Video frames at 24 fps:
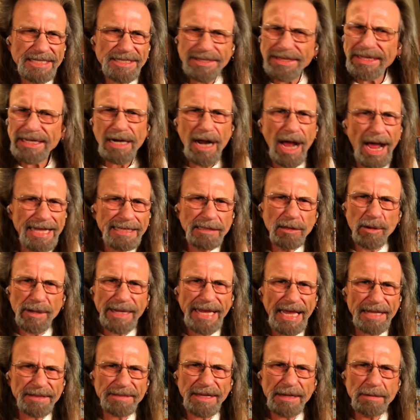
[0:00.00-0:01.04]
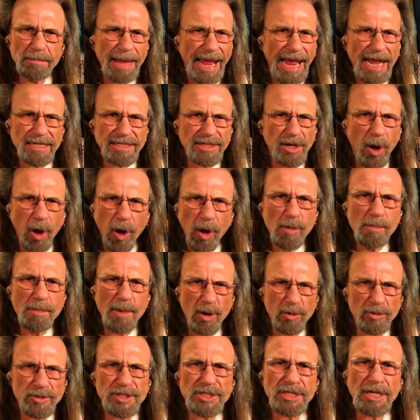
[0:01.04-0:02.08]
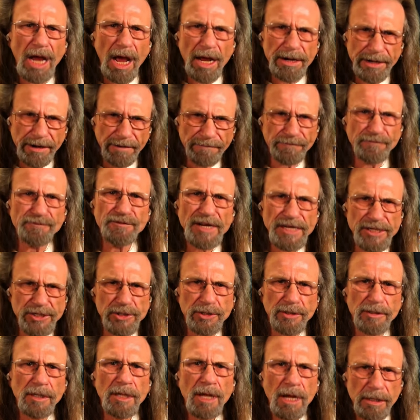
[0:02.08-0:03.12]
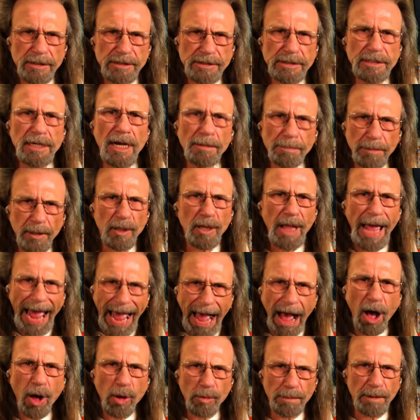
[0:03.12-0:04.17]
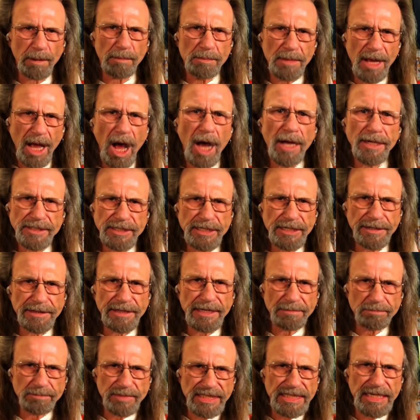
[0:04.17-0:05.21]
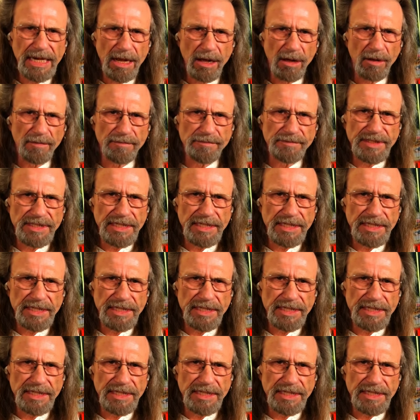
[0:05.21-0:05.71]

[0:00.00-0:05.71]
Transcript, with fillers: that I look at them as almost an official double album unto themselves.